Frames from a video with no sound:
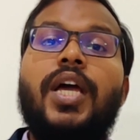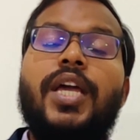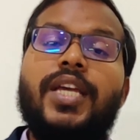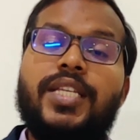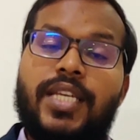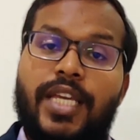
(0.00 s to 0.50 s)

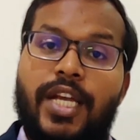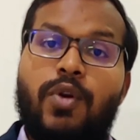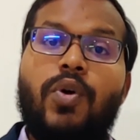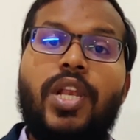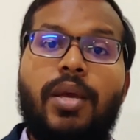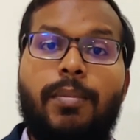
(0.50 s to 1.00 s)
is
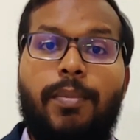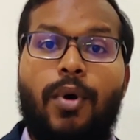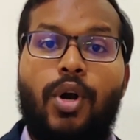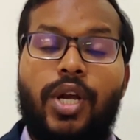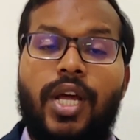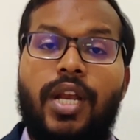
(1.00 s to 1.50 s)
equally
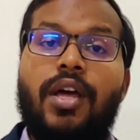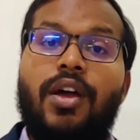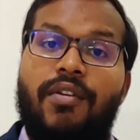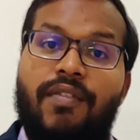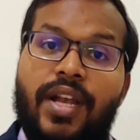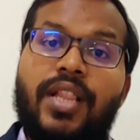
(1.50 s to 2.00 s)
important
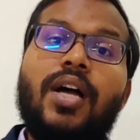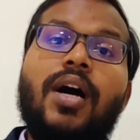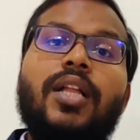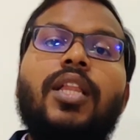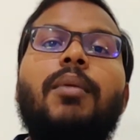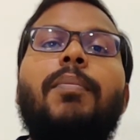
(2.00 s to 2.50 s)
when the
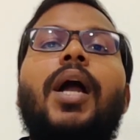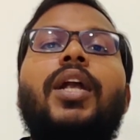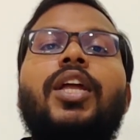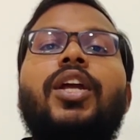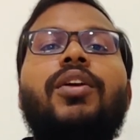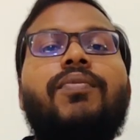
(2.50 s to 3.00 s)
other
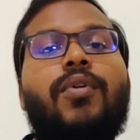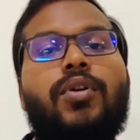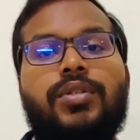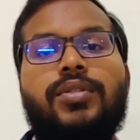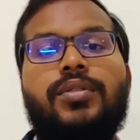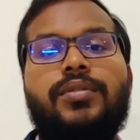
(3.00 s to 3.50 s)
party
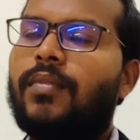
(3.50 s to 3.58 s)
defaults.